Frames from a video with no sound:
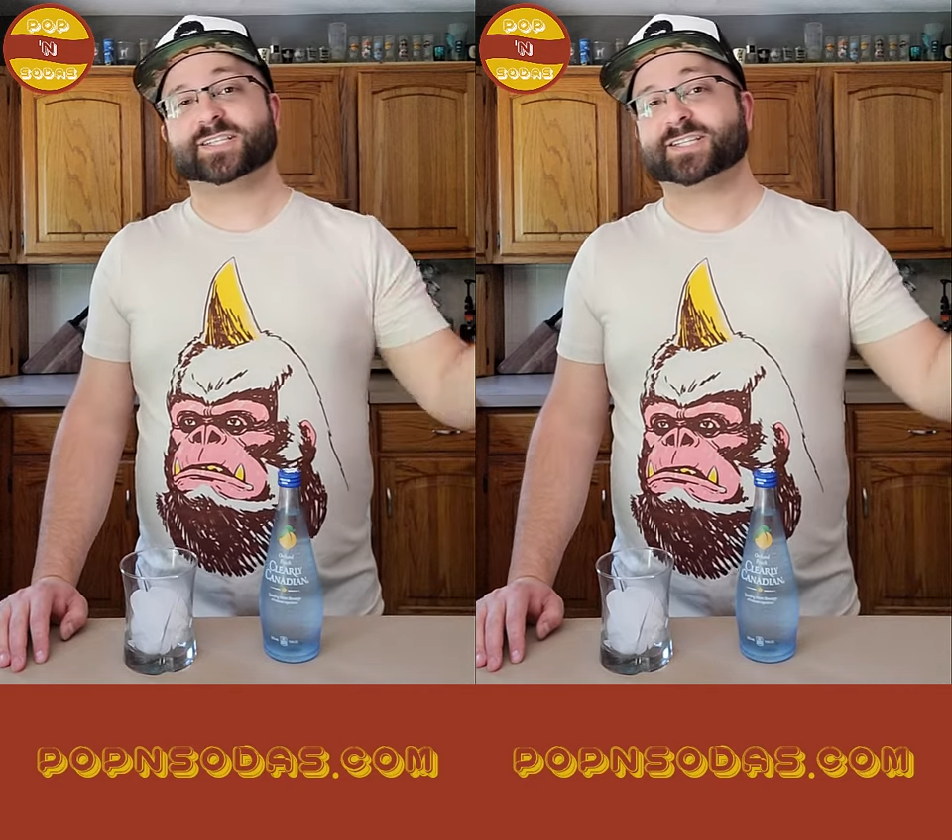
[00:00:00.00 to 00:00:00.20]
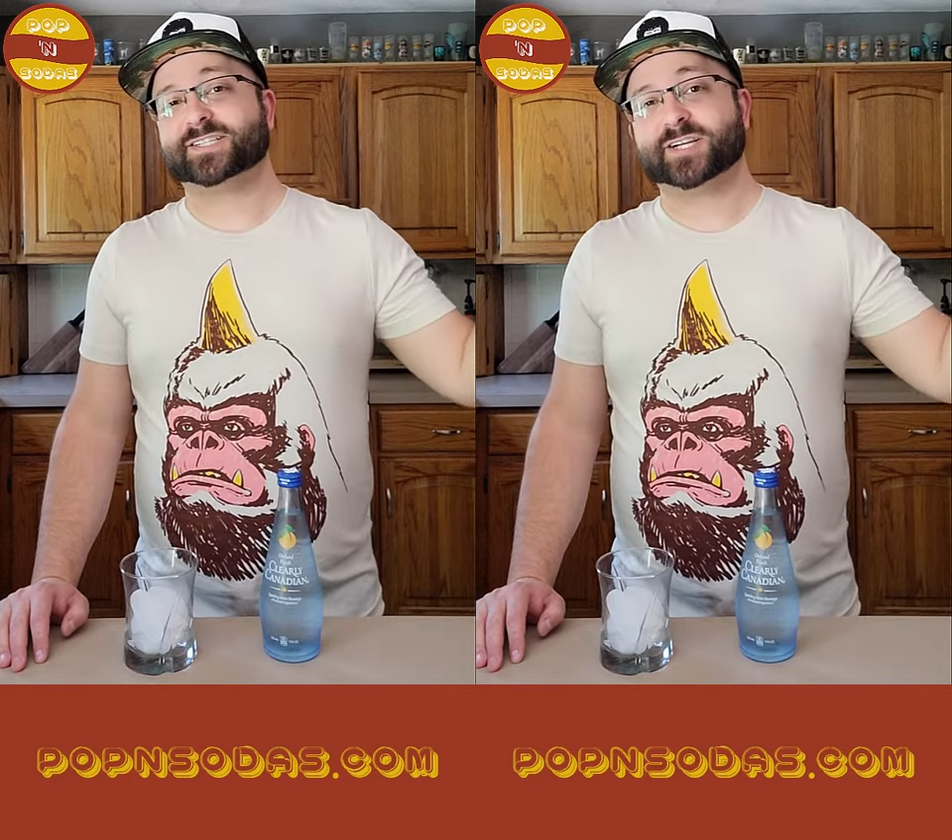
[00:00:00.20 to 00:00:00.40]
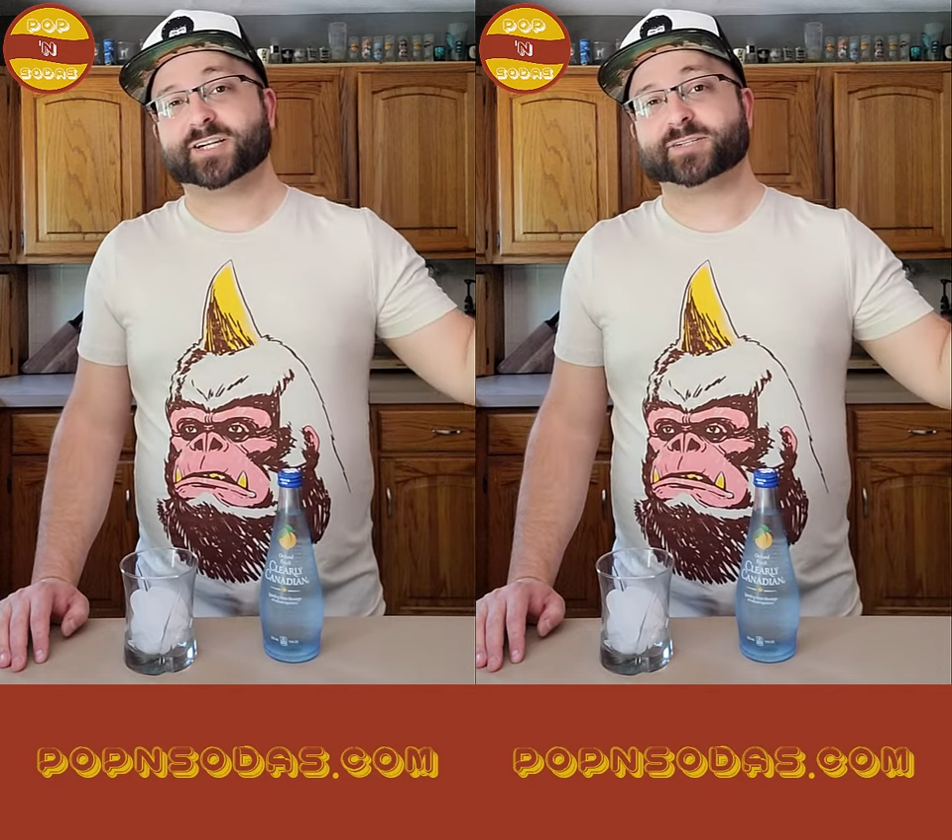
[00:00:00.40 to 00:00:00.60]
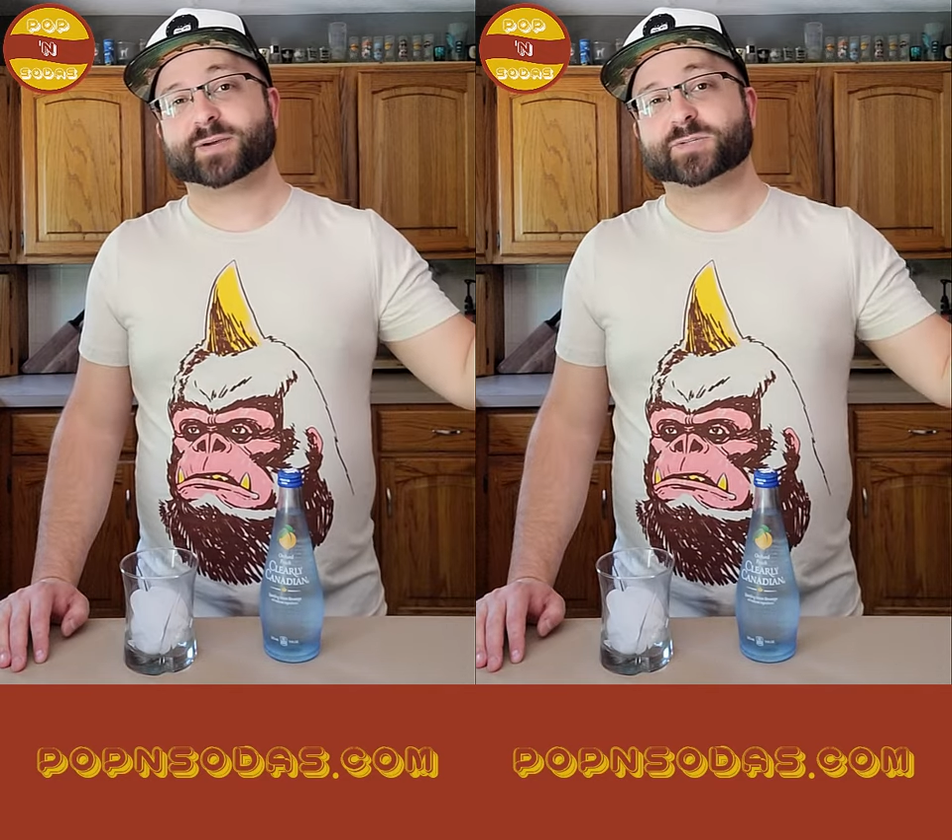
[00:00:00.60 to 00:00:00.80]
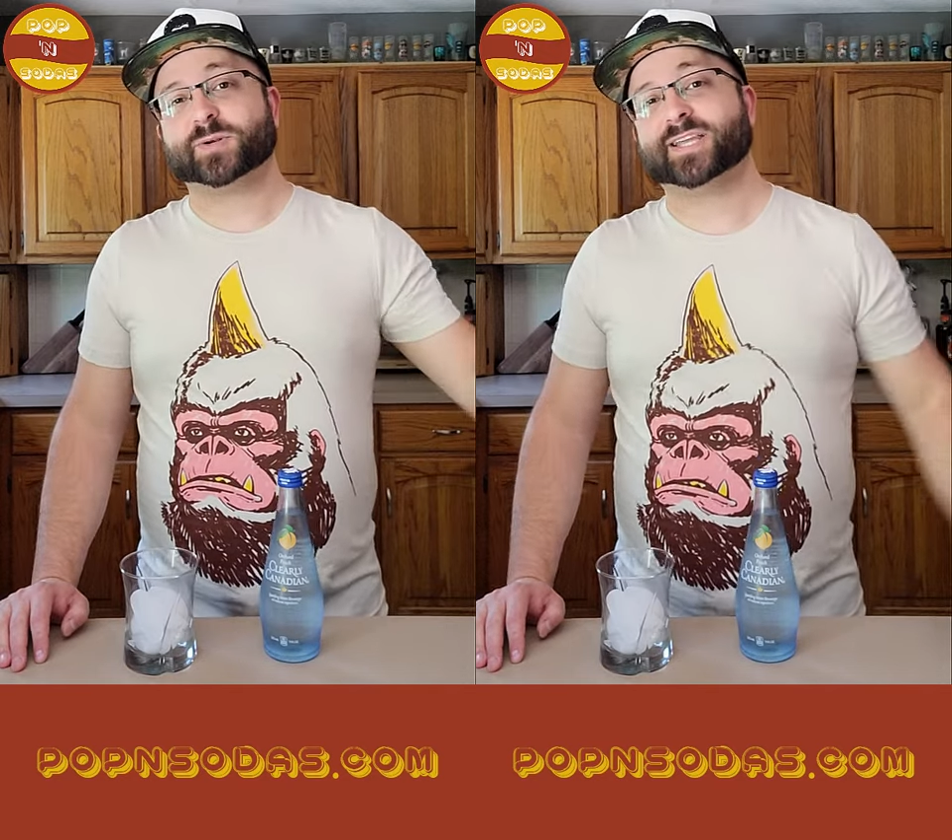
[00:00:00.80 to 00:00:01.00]
6 years,
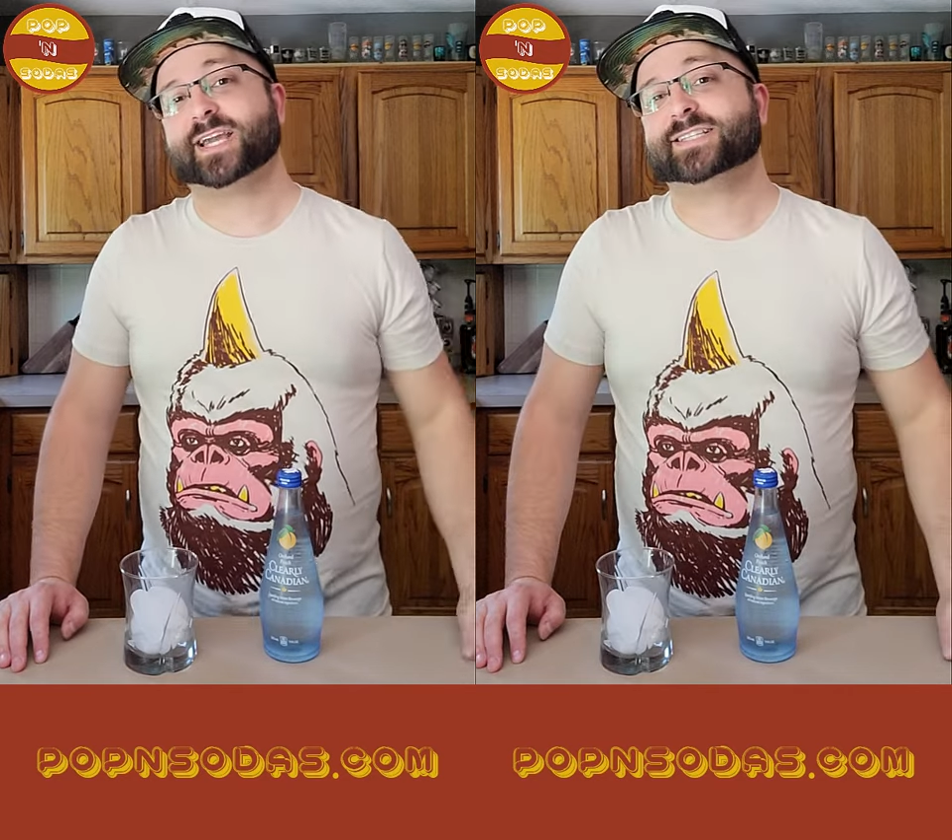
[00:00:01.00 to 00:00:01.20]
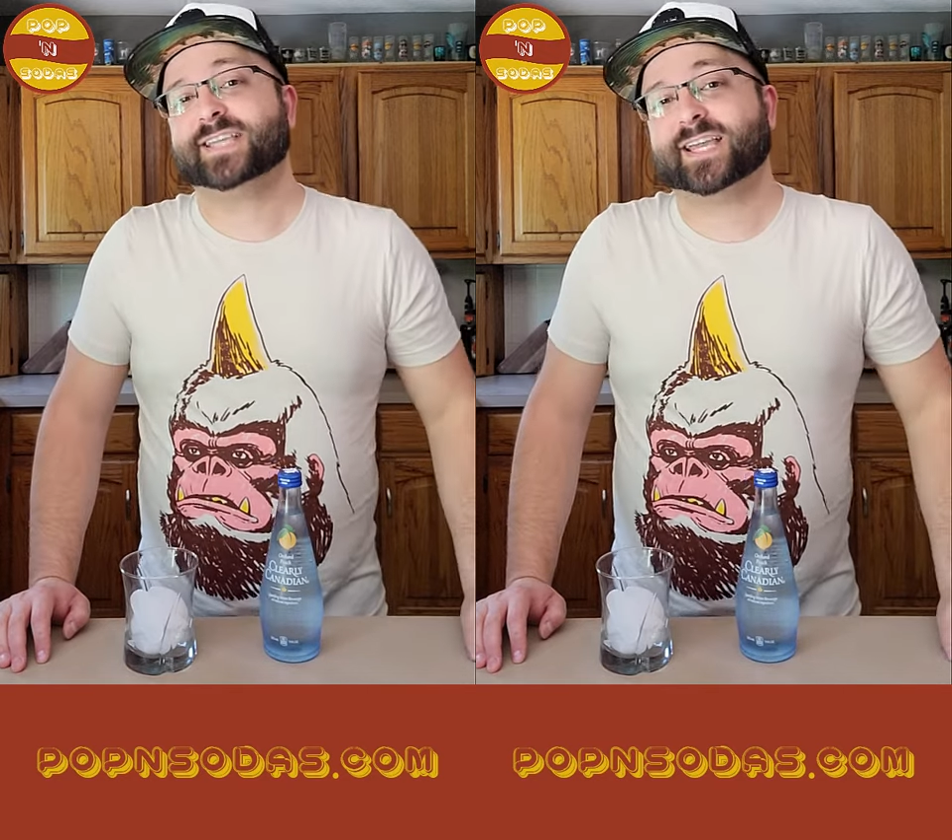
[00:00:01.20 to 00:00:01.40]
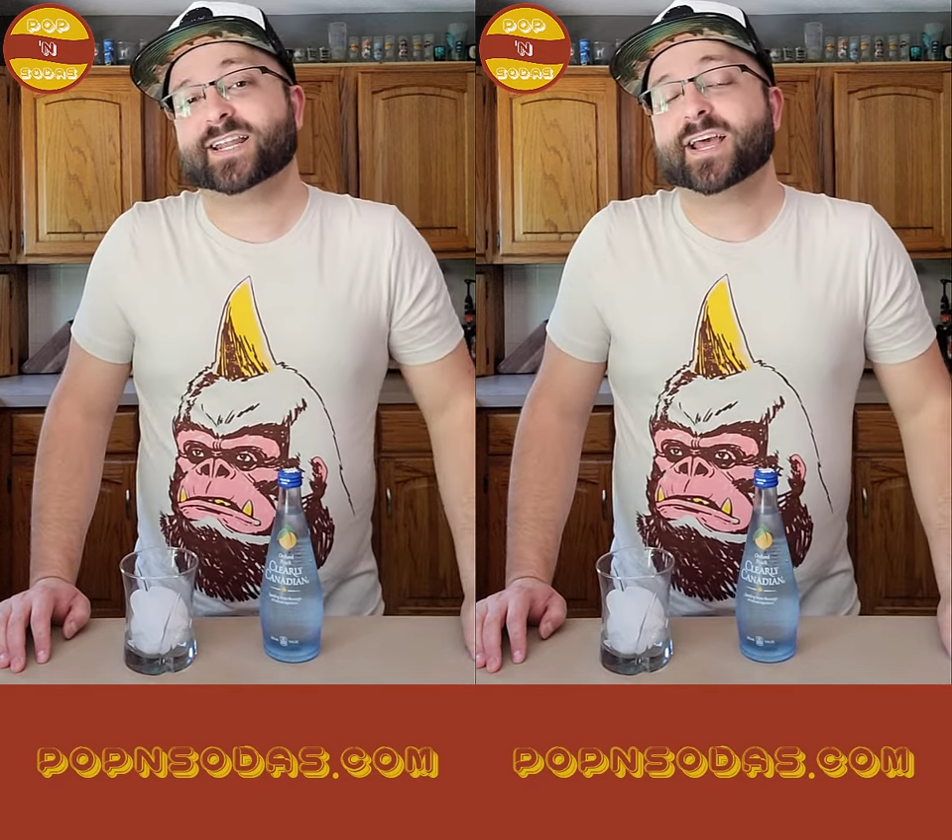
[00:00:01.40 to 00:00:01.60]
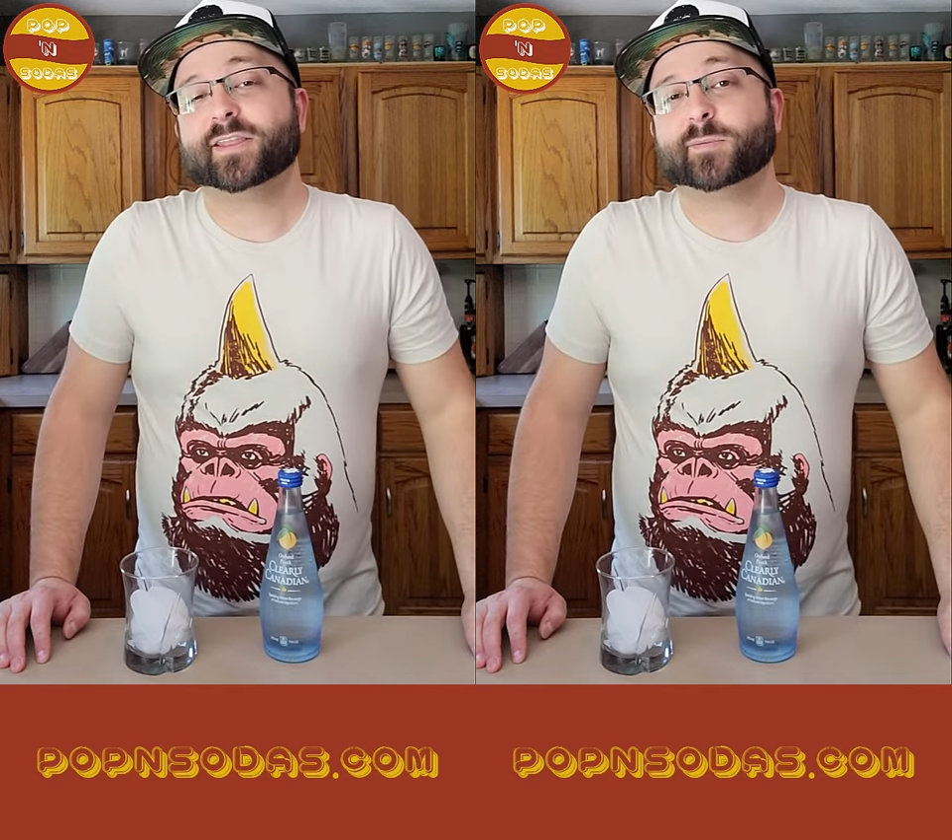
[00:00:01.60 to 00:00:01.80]
by 2018,